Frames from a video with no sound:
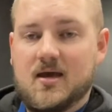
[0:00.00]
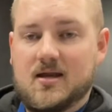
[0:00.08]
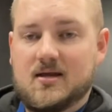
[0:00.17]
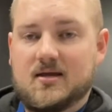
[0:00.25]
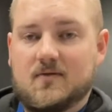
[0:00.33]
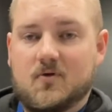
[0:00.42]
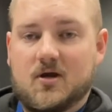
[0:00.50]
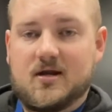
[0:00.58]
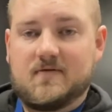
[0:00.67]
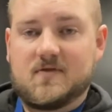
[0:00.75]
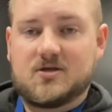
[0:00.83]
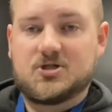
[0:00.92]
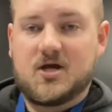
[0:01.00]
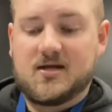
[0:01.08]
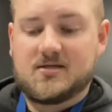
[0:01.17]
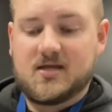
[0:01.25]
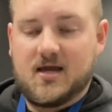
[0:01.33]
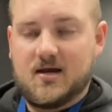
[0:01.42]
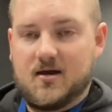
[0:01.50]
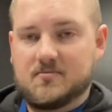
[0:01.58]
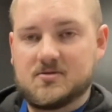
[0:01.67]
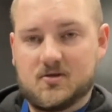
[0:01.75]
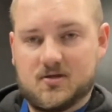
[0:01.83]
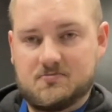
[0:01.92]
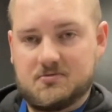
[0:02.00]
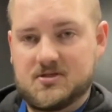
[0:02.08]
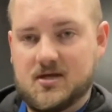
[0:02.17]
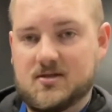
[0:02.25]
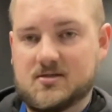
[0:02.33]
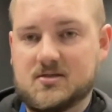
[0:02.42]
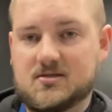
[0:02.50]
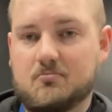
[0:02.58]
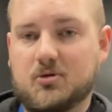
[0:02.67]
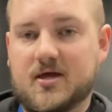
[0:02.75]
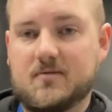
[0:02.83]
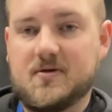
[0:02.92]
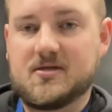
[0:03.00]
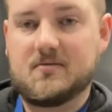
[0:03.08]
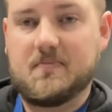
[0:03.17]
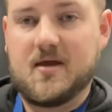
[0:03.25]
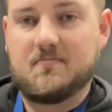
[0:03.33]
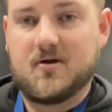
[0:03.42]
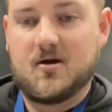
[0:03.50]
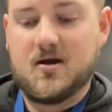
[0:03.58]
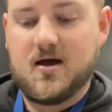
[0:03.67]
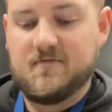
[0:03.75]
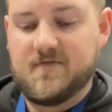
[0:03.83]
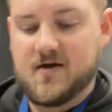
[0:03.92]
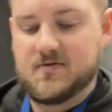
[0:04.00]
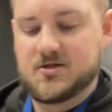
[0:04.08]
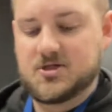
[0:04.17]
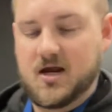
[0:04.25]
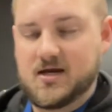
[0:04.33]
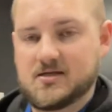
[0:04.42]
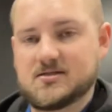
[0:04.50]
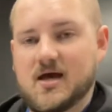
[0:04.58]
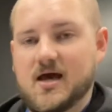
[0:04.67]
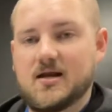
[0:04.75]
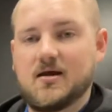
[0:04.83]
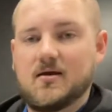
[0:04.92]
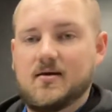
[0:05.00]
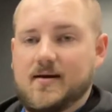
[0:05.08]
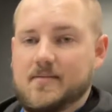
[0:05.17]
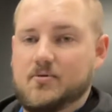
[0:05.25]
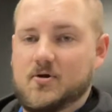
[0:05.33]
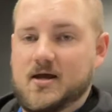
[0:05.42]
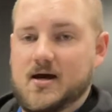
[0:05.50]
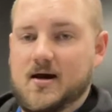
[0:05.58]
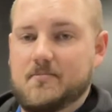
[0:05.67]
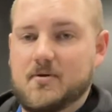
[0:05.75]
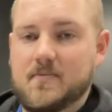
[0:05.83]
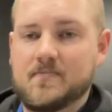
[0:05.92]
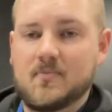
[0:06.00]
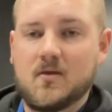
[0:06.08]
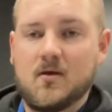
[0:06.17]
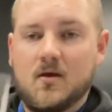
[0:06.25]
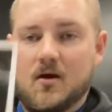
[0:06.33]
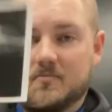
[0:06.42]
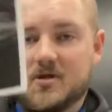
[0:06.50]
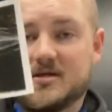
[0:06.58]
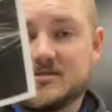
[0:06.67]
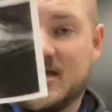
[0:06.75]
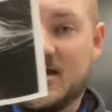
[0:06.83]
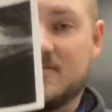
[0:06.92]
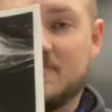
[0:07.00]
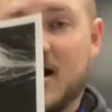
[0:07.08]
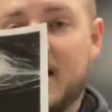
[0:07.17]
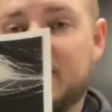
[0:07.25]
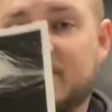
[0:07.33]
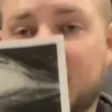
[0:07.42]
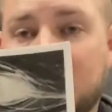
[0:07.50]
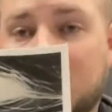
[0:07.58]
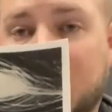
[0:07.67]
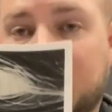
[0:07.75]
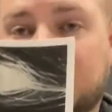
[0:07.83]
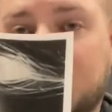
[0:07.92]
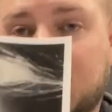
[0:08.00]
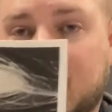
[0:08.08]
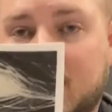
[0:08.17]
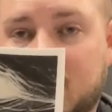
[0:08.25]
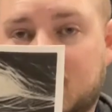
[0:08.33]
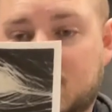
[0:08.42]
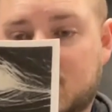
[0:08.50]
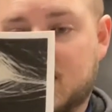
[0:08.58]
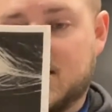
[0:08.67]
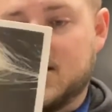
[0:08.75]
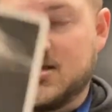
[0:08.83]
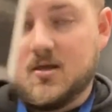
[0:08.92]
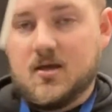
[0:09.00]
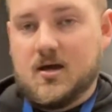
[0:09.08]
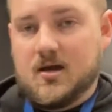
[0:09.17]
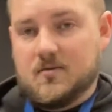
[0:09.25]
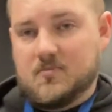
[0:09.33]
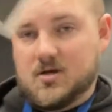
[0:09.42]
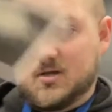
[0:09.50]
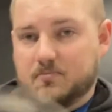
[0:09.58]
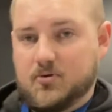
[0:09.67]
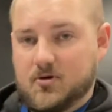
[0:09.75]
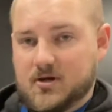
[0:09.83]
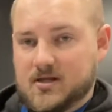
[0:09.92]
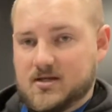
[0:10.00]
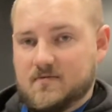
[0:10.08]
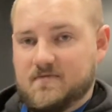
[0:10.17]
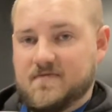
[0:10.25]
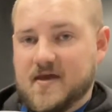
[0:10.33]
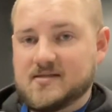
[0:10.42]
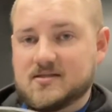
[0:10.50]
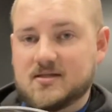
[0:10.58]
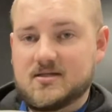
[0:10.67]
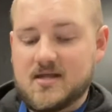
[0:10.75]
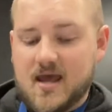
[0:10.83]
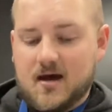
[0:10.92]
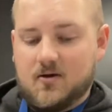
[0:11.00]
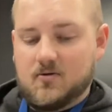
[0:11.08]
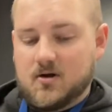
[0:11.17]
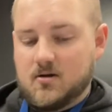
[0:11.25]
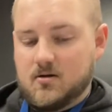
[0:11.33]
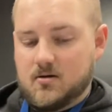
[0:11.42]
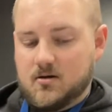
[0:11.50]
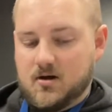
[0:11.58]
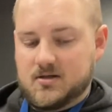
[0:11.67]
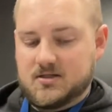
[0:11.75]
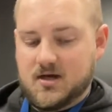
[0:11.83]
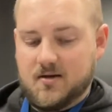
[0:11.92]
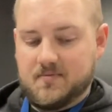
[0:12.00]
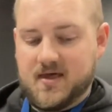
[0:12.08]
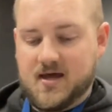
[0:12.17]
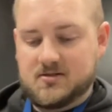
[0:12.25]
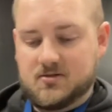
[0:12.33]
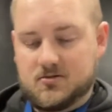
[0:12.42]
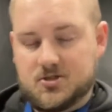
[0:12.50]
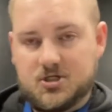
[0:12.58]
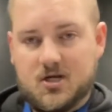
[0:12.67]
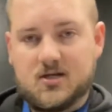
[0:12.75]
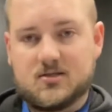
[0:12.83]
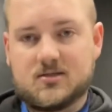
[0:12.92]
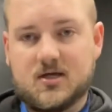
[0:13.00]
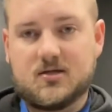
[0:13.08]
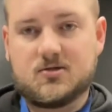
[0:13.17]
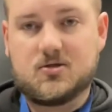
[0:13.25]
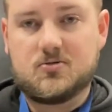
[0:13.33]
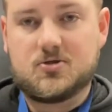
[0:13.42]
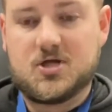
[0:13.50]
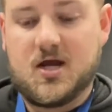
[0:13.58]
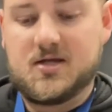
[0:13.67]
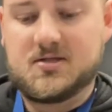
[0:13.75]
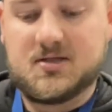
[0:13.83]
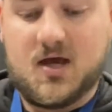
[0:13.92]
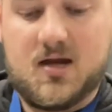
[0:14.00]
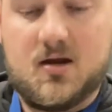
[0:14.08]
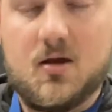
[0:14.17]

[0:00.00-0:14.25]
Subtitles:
again, we're going to have the shiny side up. So let's pretend this is a blank piece of paper. I found the shiny side. I put it up. I'm going to take my photogram that I created, and I'm going to put it face down on top of that. So it's shiny side to shiny side